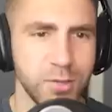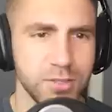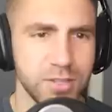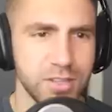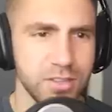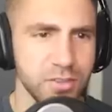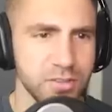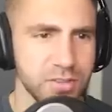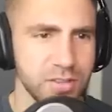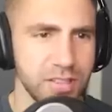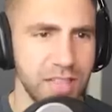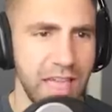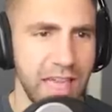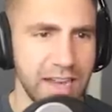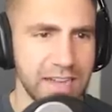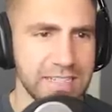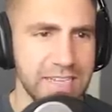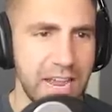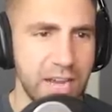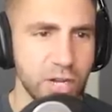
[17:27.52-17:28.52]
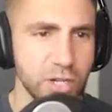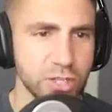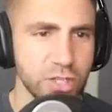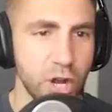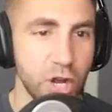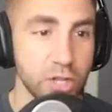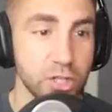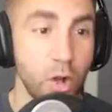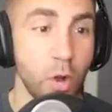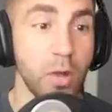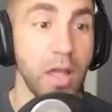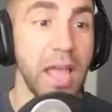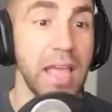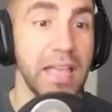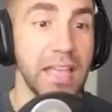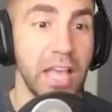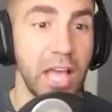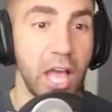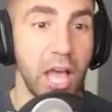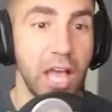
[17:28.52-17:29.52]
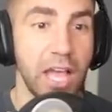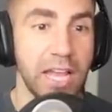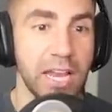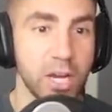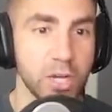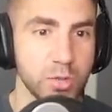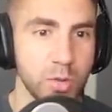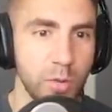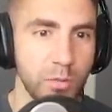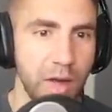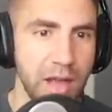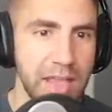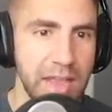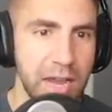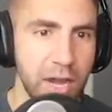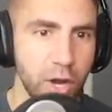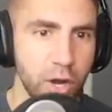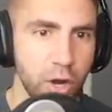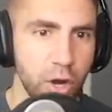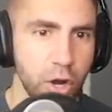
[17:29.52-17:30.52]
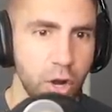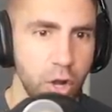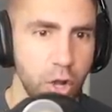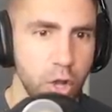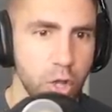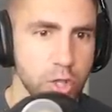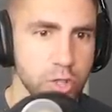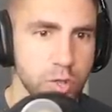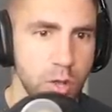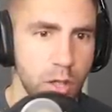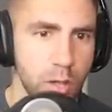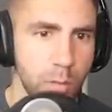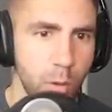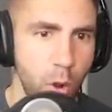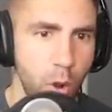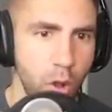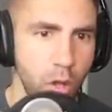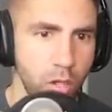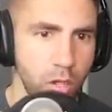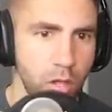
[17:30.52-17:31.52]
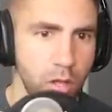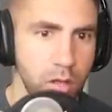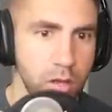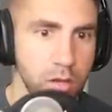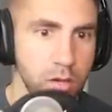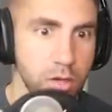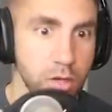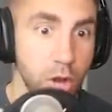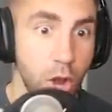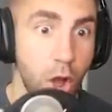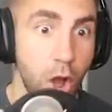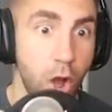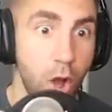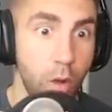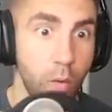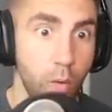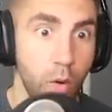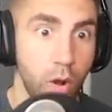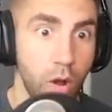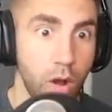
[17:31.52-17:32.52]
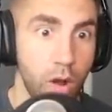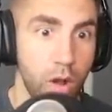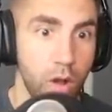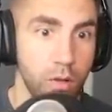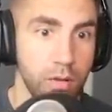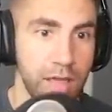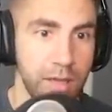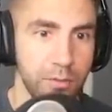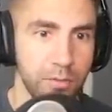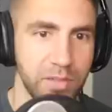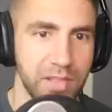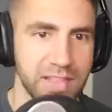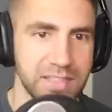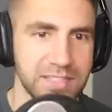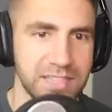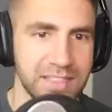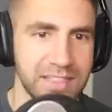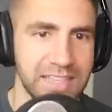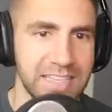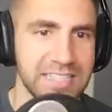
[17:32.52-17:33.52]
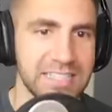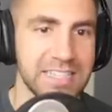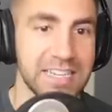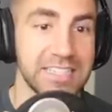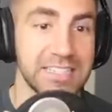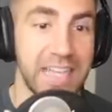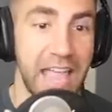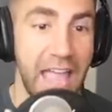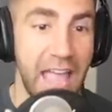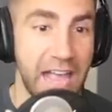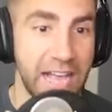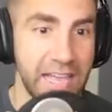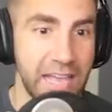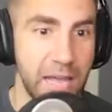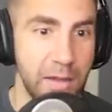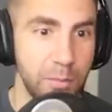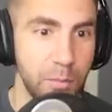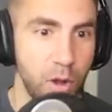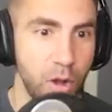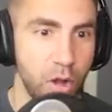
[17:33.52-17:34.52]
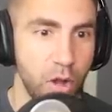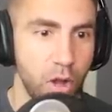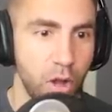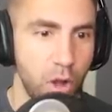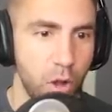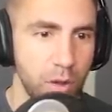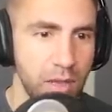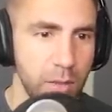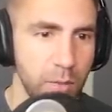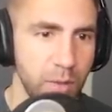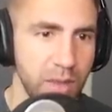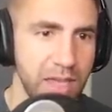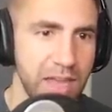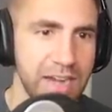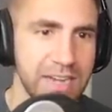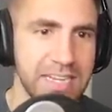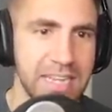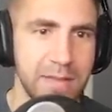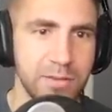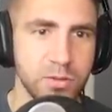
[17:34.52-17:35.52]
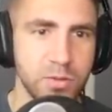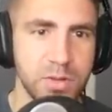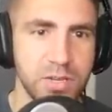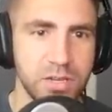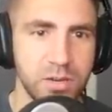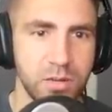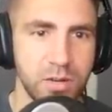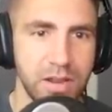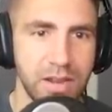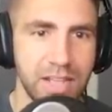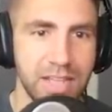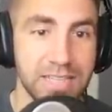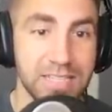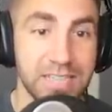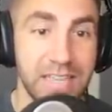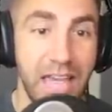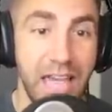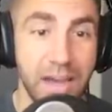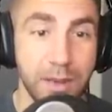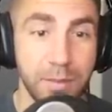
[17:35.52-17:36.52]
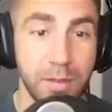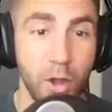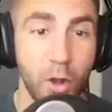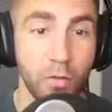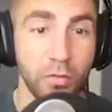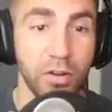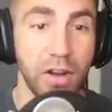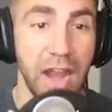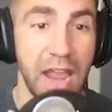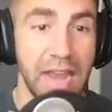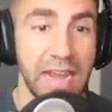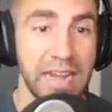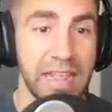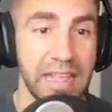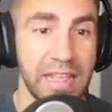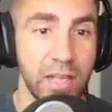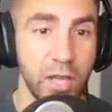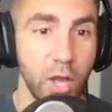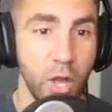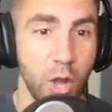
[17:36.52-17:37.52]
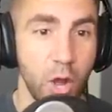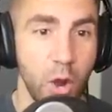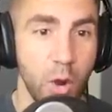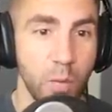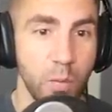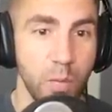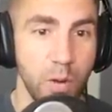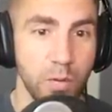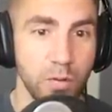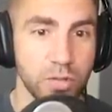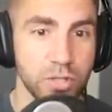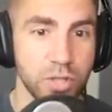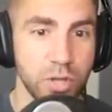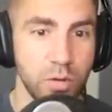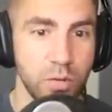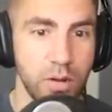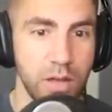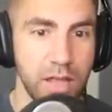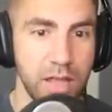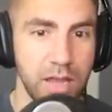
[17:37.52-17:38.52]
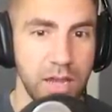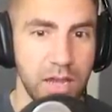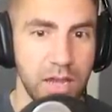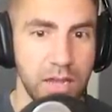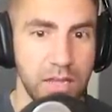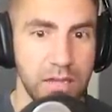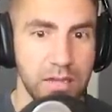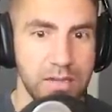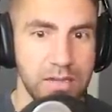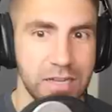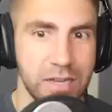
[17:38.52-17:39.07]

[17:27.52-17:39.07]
Usually there's a lot of tiger sharks. Okay, here's one right here. Saw him whole? No. Okay, well, let's at least attack him. Okay, what kind of damage are we doing? It's gotta be over 80. We were doing